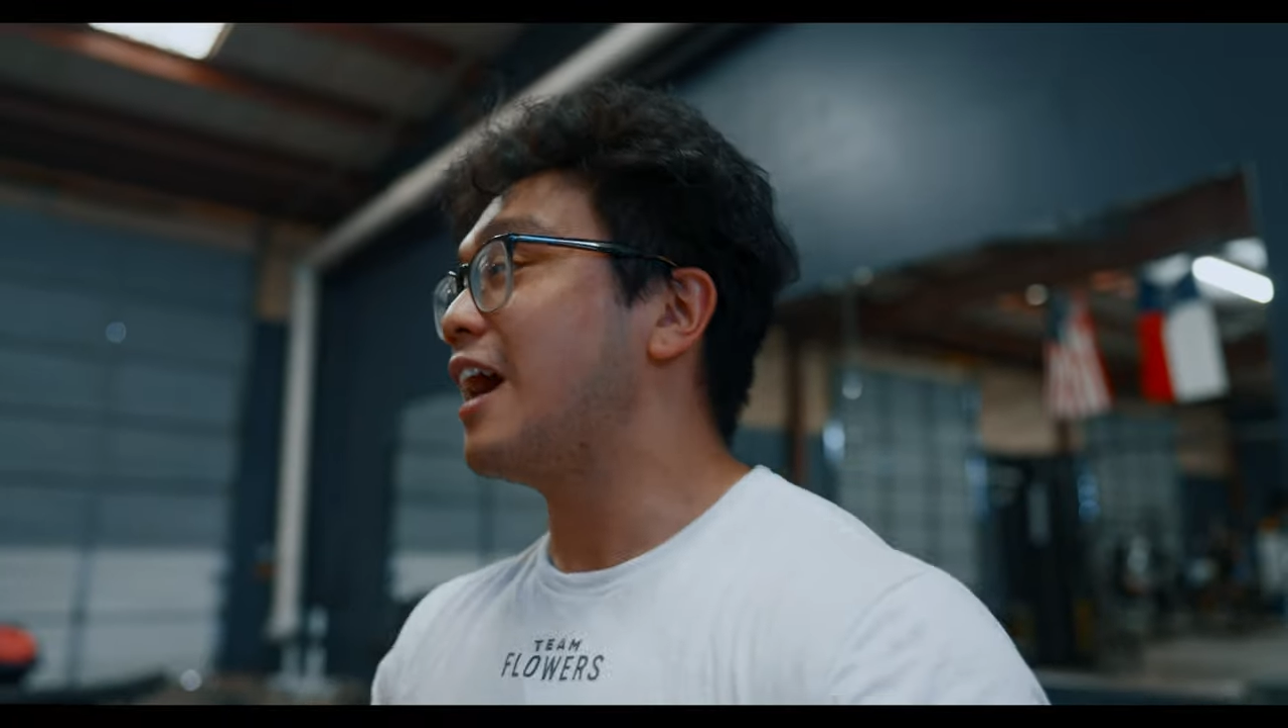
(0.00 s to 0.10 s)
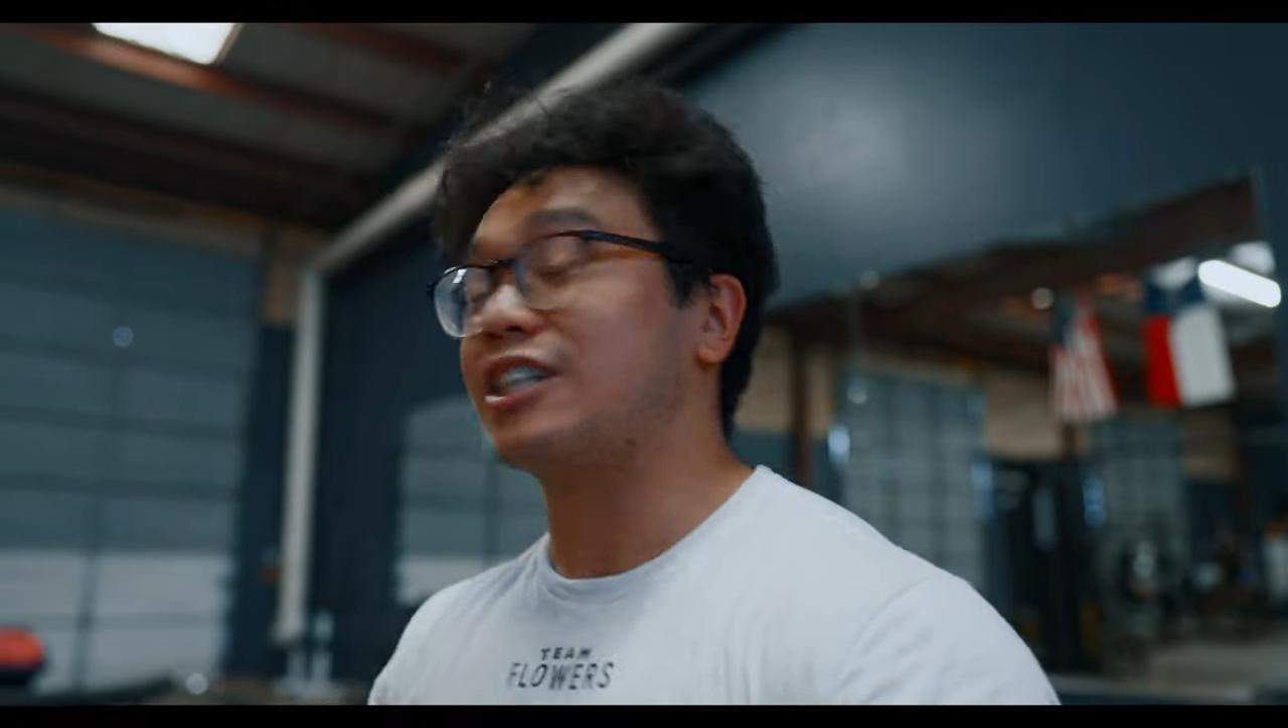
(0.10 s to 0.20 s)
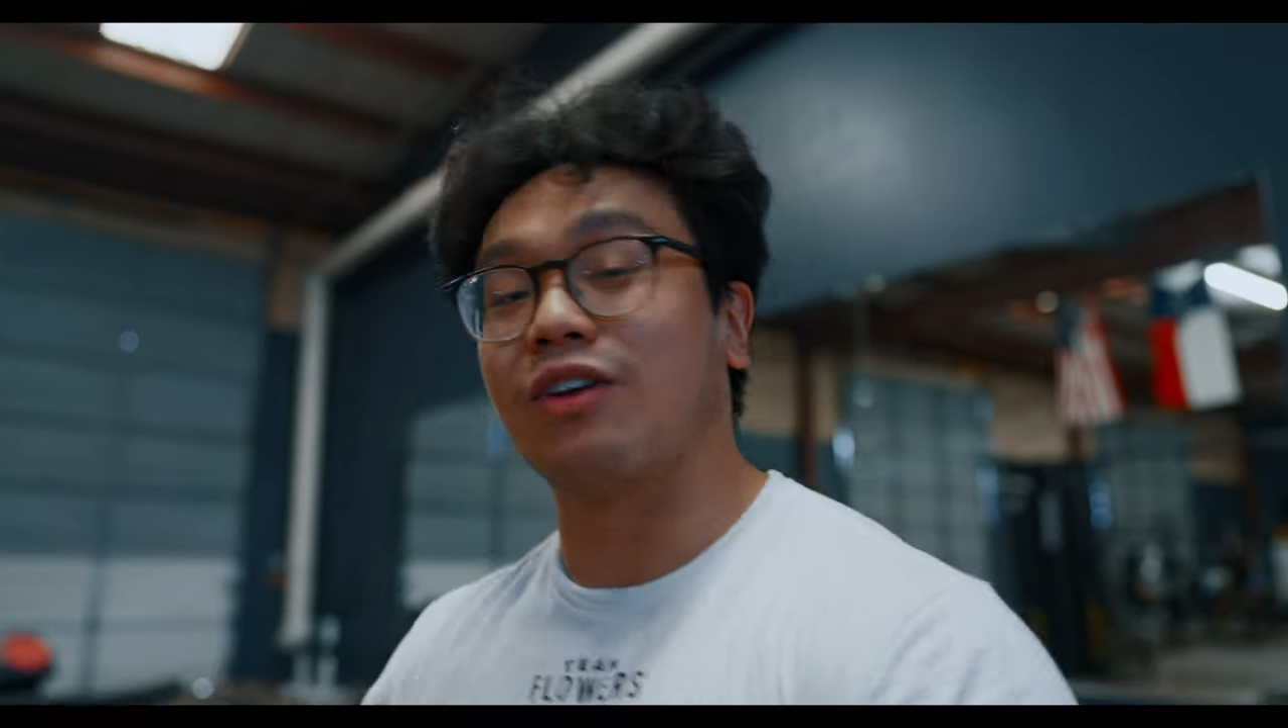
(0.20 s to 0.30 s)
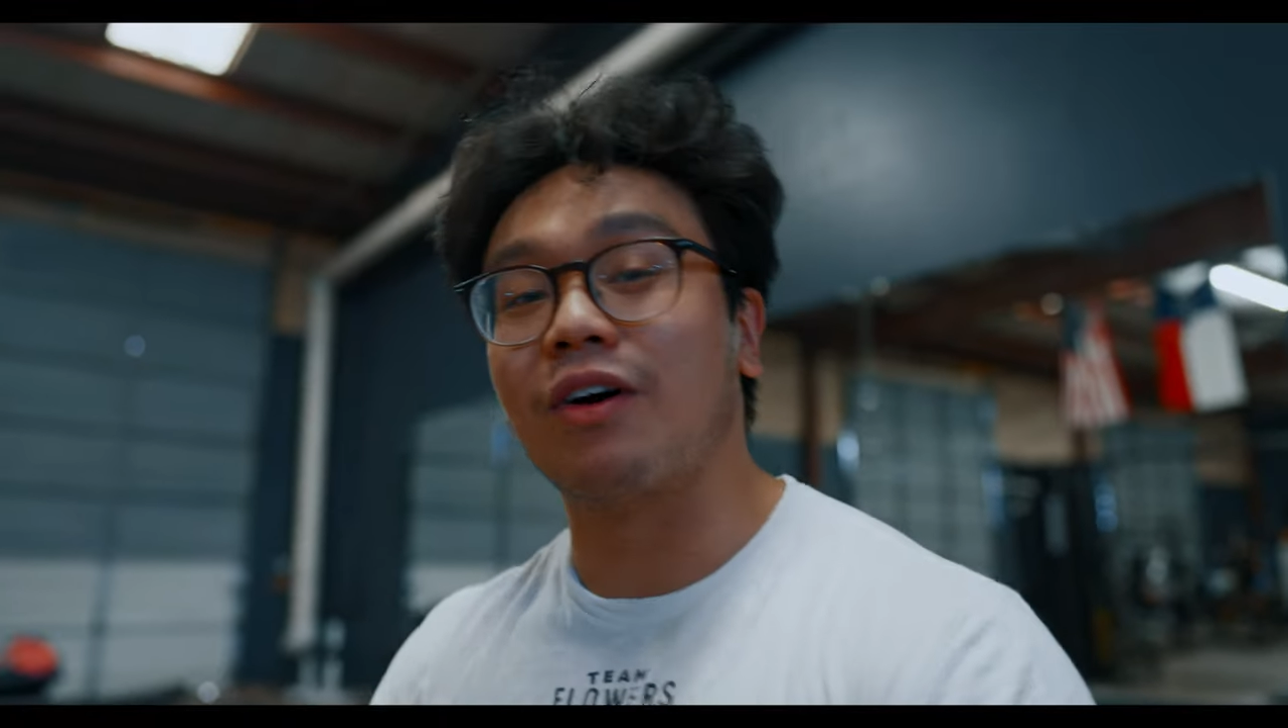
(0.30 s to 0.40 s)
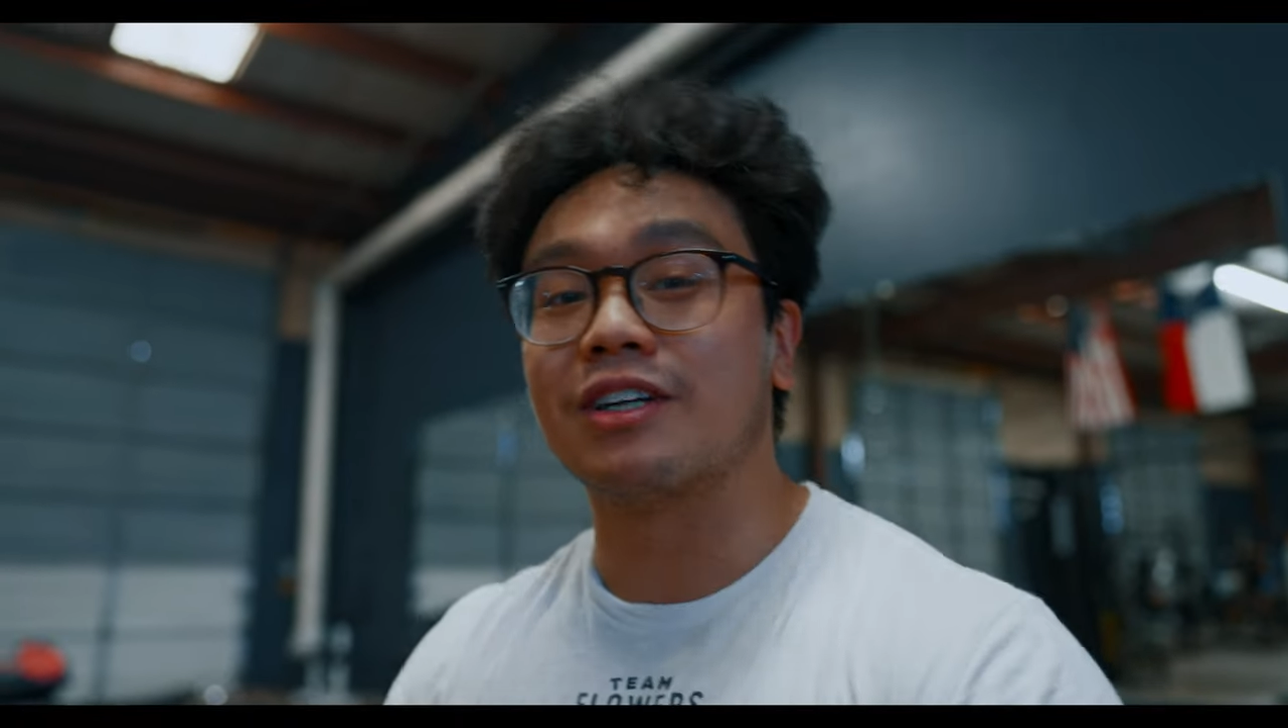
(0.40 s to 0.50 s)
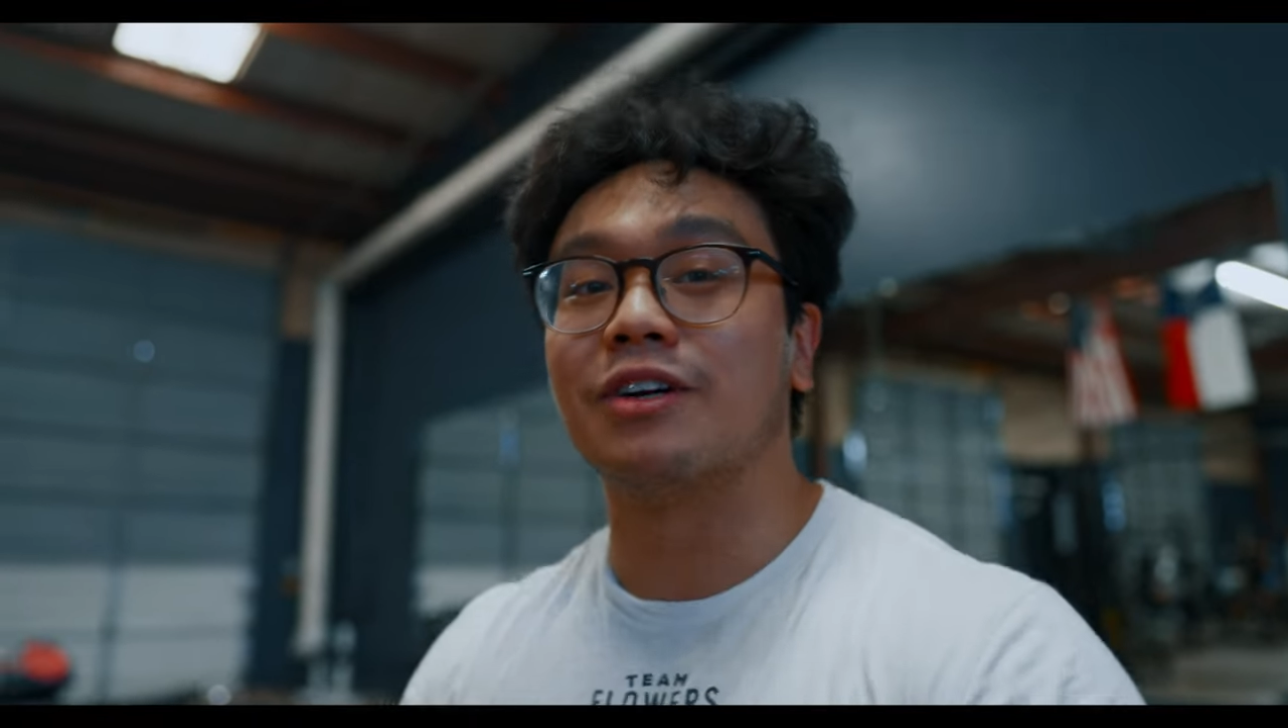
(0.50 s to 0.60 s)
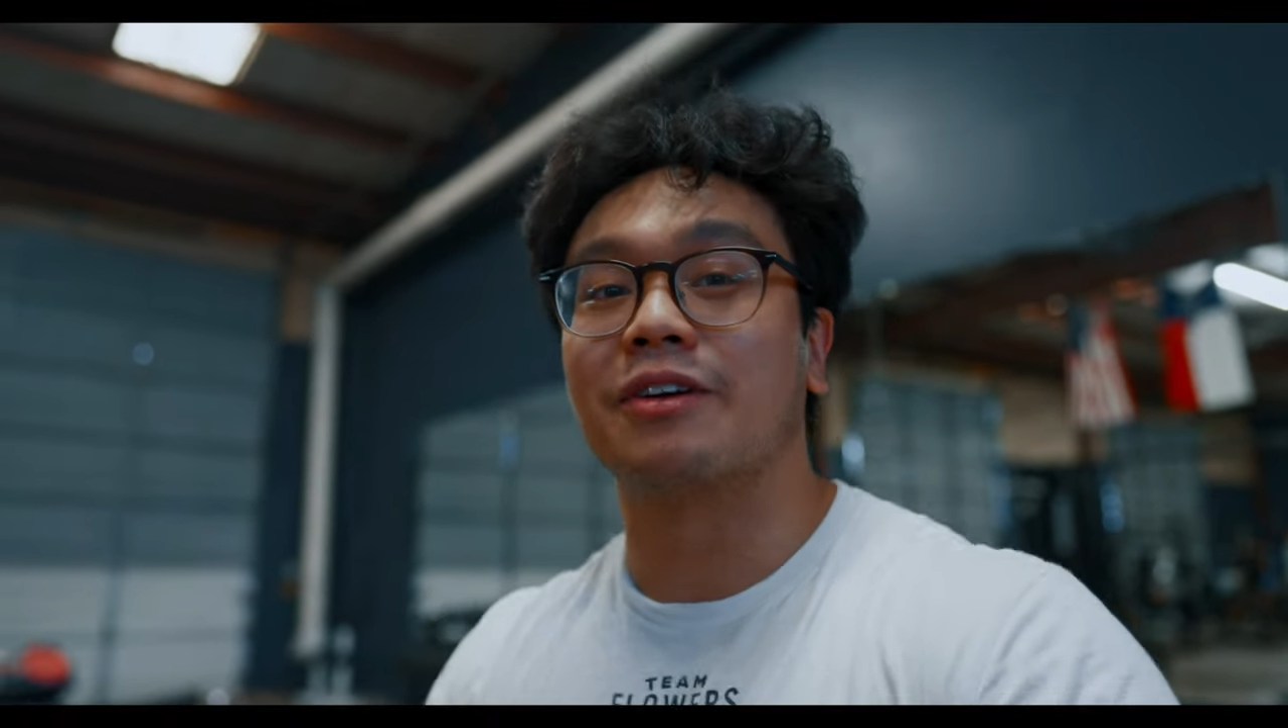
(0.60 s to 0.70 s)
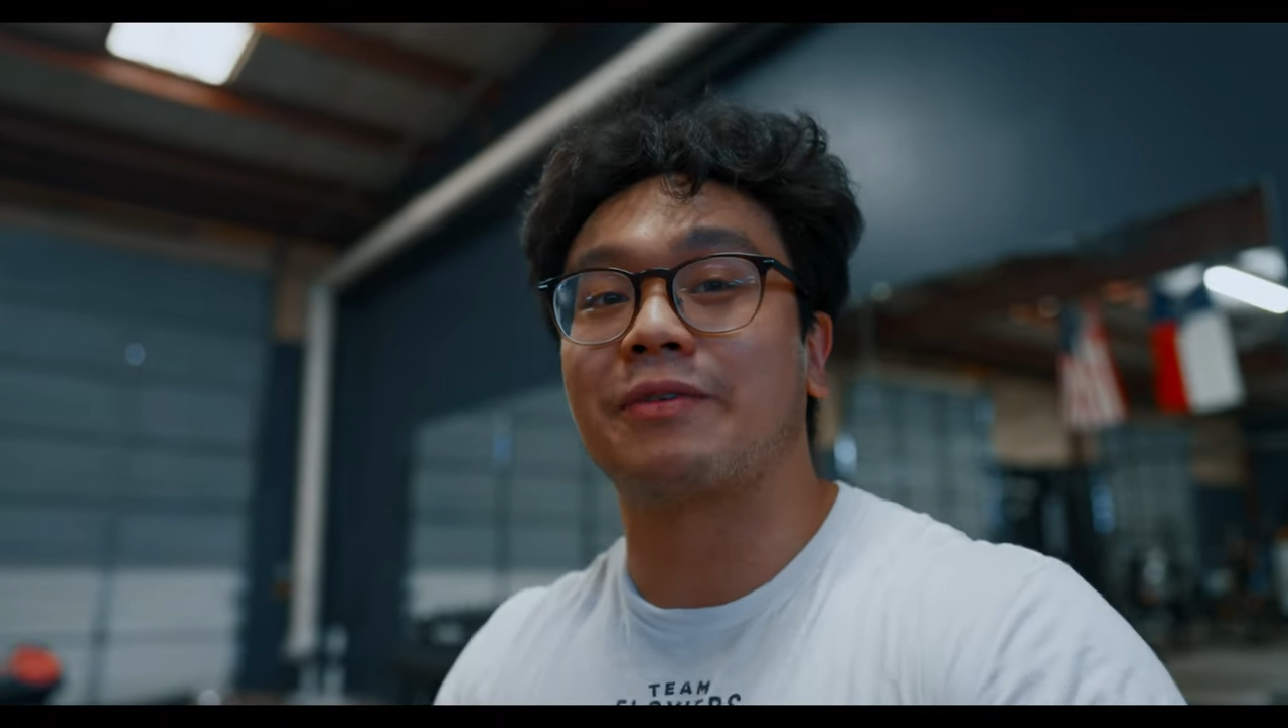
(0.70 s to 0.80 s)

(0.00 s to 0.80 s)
As long as you're doing